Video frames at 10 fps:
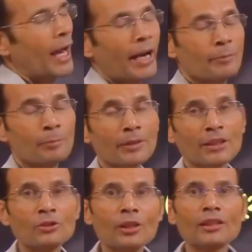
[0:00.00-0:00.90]
and
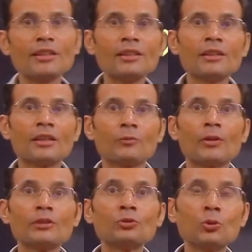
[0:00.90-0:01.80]
particularly
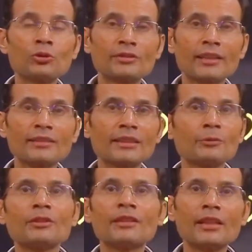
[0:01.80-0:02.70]
when no
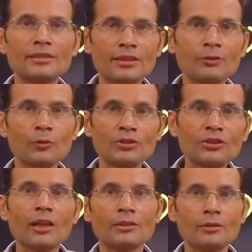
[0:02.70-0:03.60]
sensitivity testing was
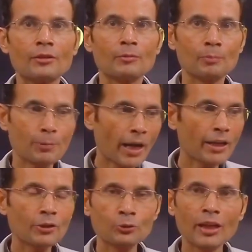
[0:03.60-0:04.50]
done
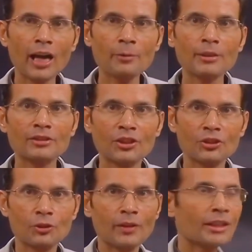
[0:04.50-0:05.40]
prior to the administration of